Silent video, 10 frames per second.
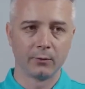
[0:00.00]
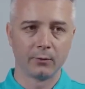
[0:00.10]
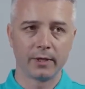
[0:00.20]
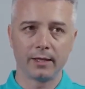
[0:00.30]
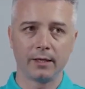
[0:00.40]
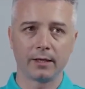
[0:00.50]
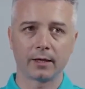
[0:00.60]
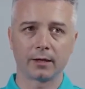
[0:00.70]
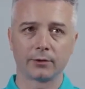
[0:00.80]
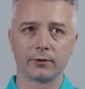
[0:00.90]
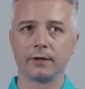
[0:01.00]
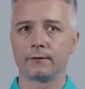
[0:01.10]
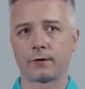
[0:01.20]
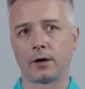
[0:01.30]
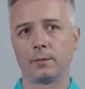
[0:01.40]
we are doing
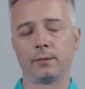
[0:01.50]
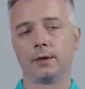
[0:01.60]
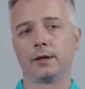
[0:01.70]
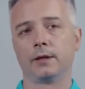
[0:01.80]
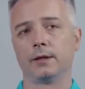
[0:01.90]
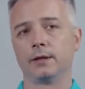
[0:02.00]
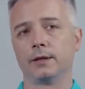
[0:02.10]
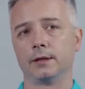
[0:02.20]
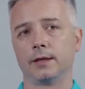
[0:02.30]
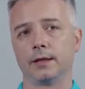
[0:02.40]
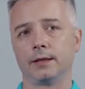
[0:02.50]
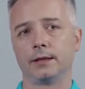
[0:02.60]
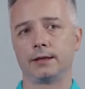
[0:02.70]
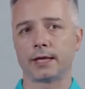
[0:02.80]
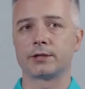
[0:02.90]
from
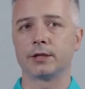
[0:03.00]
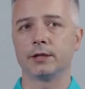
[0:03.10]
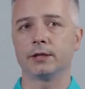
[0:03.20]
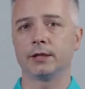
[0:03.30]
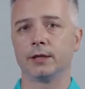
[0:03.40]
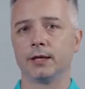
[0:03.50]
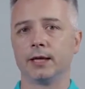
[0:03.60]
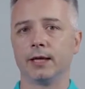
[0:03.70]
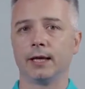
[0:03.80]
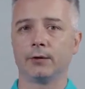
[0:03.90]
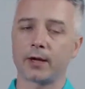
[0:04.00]
detection and